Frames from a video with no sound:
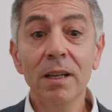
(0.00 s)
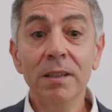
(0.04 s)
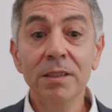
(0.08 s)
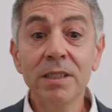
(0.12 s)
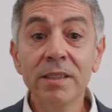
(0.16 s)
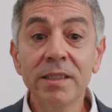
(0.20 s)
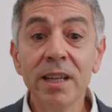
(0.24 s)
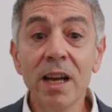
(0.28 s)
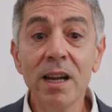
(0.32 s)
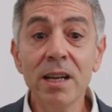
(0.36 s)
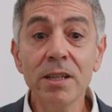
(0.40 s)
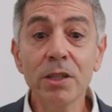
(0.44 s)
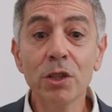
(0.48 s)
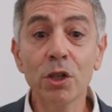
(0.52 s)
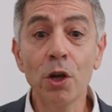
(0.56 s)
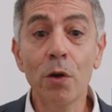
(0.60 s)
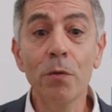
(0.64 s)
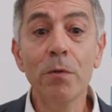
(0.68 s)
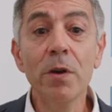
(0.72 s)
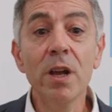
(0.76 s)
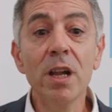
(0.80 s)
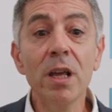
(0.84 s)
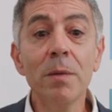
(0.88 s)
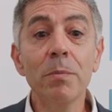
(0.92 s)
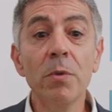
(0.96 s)
Details
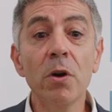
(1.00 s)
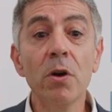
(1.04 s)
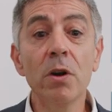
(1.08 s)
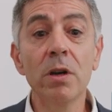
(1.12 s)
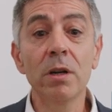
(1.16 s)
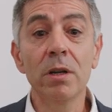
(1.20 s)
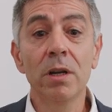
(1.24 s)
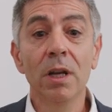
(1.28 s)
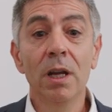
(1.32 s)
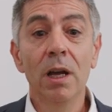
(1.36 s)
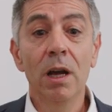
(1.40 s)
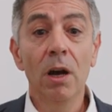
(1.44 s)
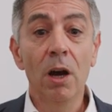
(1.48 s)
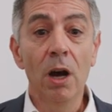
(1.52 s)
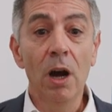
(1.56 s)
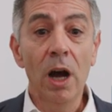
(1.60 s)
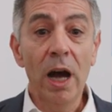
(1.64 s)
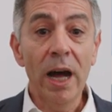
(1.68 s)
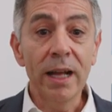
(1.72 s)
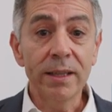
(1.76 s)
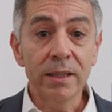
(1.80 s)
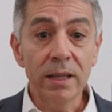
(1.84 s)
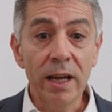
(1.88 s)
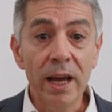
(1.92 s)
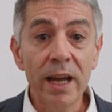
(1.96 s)
available
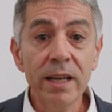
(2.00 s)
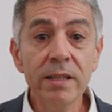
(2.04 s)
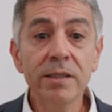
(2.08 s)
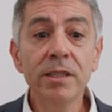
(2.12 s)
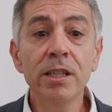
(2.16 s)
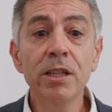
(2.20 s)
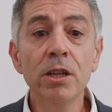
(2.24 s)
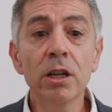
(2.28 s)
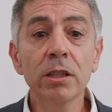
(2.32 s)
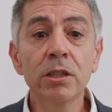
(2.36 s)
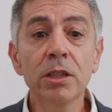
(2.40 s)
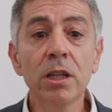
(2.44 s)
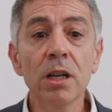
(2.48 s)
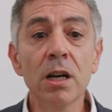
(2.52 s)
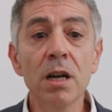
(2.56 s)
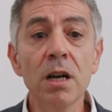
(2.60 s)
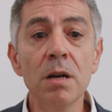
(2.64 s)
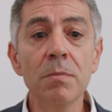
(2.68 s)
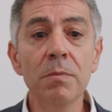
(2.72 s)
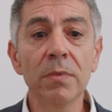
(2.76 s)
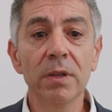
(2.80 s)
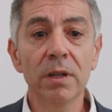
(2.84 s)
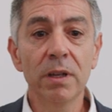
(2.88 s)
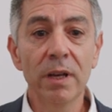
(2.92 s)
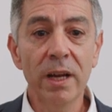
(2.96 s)
at
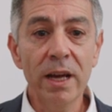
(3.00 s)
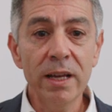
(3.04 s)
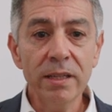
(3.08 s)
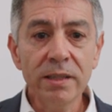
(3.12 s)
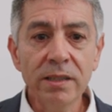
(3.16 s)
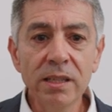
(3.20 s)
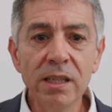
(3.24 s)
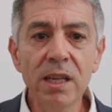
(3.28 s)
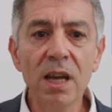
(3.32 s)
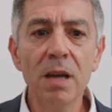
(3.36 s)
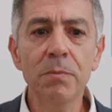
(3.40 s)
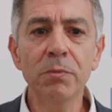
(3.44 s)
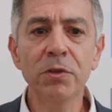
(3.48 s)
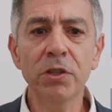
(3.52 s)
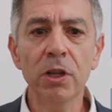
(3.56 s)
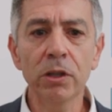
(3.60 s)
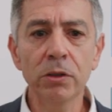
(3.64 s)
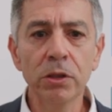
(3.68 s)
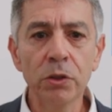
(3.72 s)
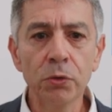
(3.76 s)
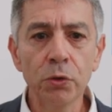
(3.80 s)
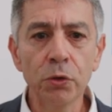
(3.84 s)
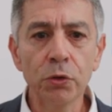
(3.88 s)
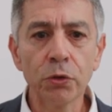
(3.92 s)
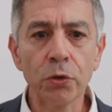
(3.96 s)
st.com,
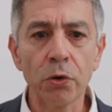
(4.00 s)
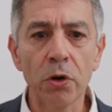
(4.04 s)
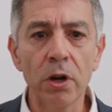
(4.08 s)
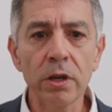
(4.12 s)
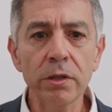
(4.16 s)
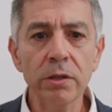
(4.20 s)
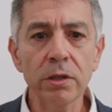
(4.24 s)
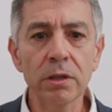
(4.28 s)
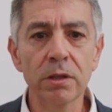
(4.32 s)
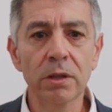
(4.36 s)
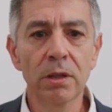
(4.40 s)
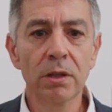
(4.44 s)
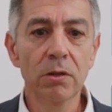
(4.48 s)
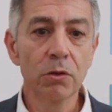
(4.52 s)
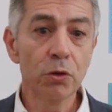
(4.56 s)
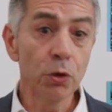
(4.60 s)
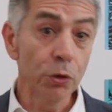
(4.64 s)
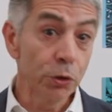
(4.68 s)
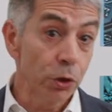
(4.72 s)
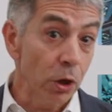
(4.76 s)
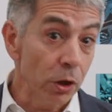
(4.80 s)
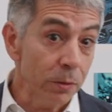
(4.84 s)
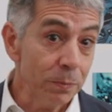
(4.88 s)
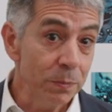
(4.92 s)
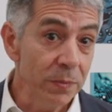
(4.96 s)
stm32trust, so
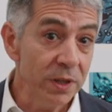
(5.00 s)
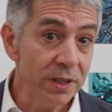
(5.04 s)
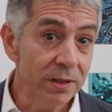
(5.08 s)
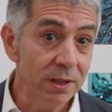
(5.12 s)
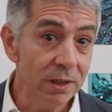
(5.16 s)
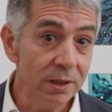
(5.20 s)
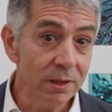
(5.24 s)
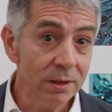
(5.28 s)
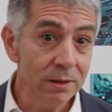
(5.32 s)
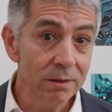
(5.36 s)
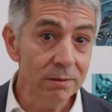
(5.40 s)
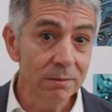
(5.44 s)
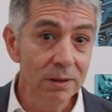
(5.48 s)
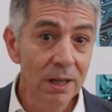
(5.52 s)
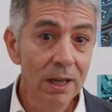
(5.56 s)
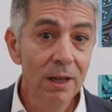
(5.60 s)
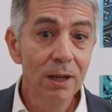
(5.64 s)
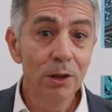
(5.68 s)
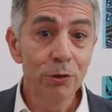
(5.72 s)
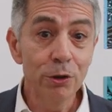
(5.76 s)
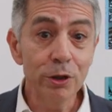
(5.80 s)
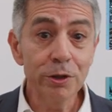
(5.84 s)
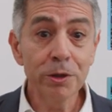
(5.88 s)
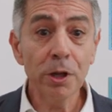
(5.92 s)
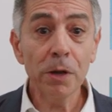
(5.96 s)
don't miss it.
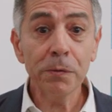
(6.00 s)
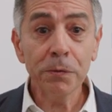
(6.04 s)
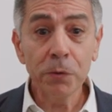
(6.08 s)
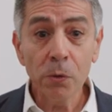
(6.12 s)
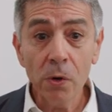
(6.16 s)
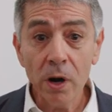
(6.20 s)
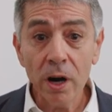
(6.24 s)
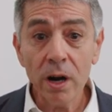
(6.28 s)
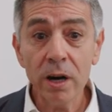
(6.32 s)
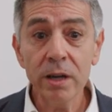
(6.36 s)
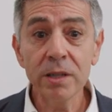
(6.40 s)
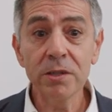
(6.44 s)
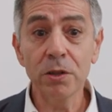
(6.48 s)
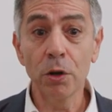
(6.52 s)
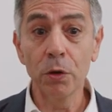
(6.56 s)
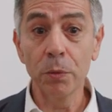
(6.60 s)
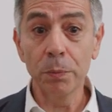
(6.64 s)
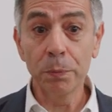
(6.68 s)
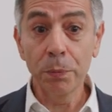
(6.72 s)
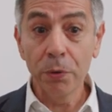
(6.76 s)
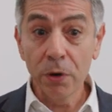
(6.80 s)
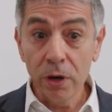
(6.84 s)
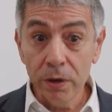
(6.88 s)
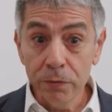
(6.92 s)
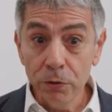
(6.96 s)
The software is on
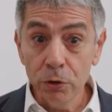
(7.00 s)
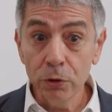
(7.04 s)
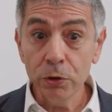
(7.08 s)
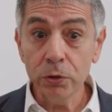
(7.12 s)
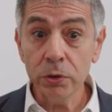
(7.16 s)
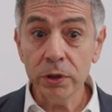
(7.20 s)
preview